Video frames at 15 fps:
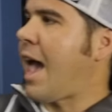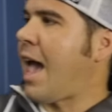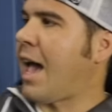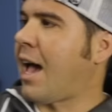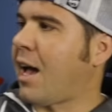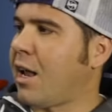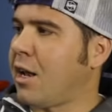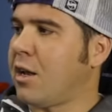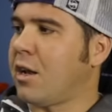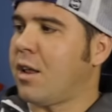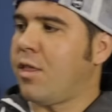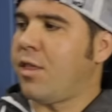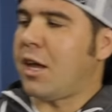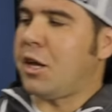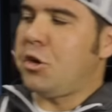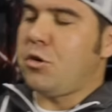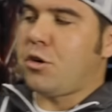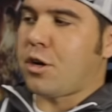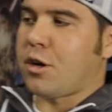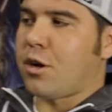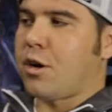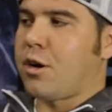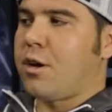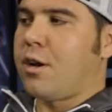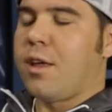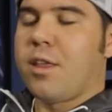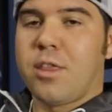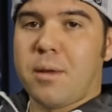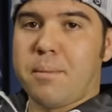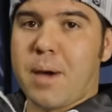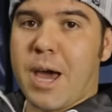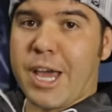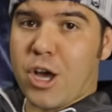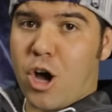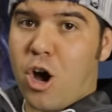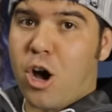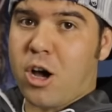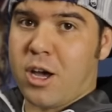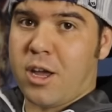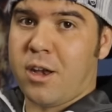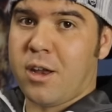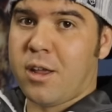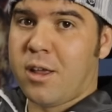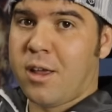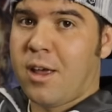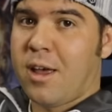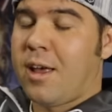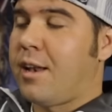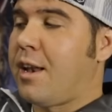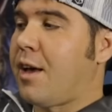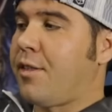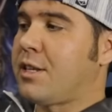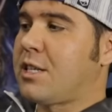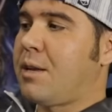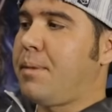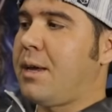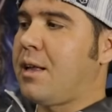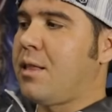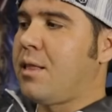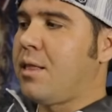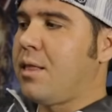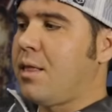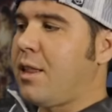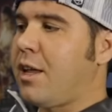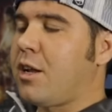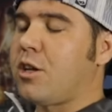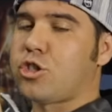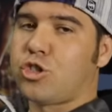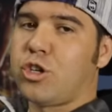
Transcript: And then you turn the mic on. Now this can be a little